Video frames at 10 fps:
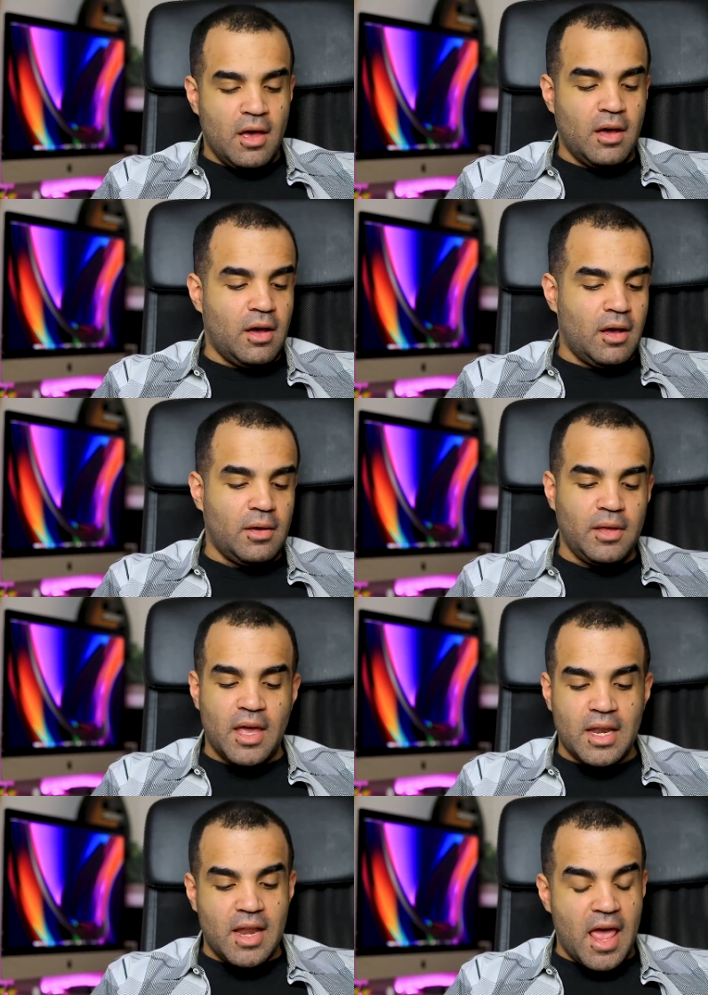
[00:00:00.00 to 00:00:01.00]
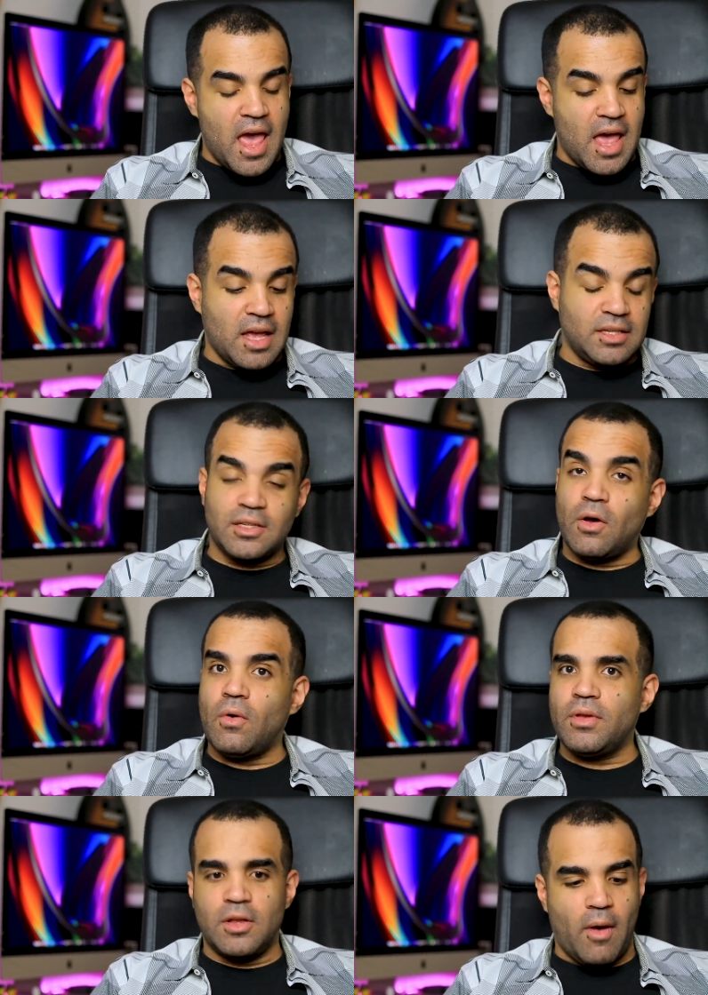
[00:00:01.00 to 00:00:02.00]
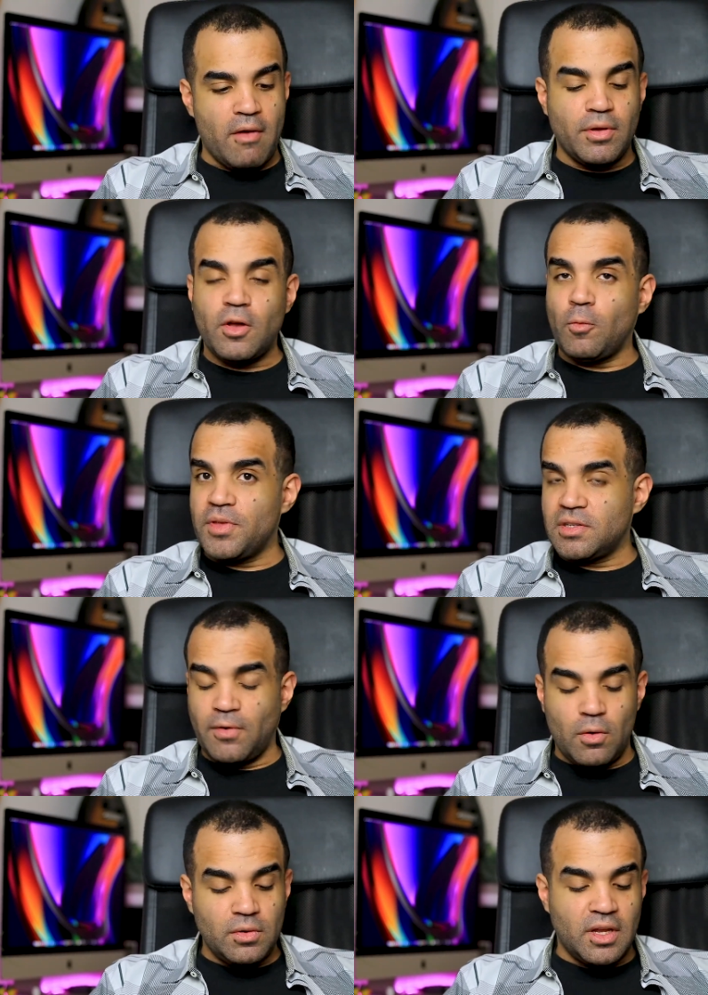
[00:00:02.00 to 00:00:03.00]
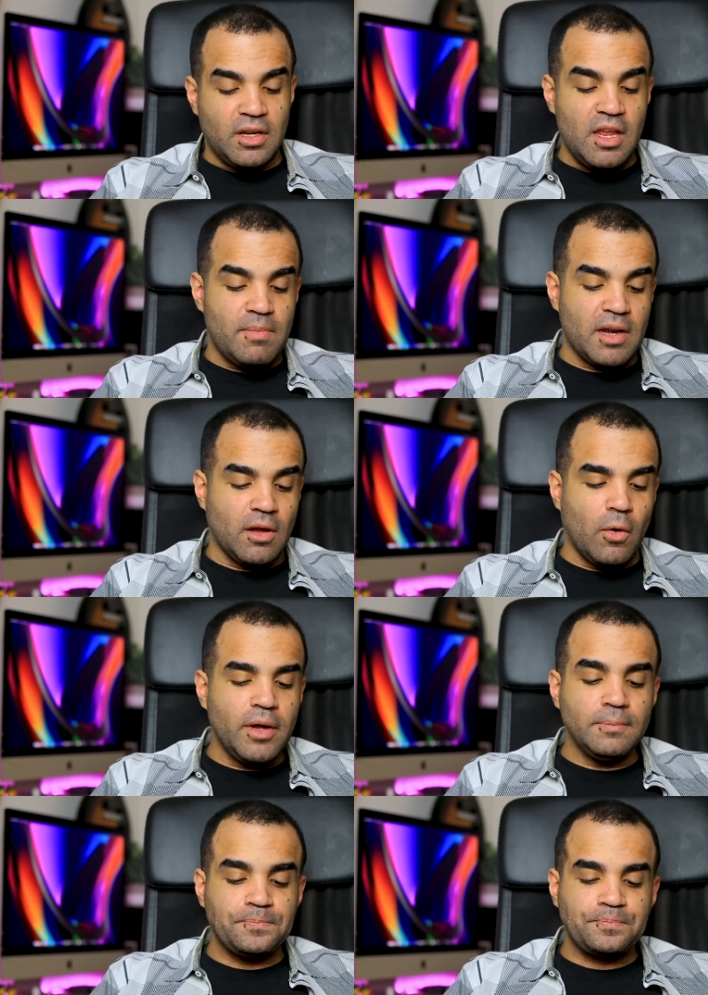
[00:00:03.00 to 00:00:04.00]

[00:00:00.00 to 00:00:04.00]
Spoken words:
And so, I really hope this phone can keep that going.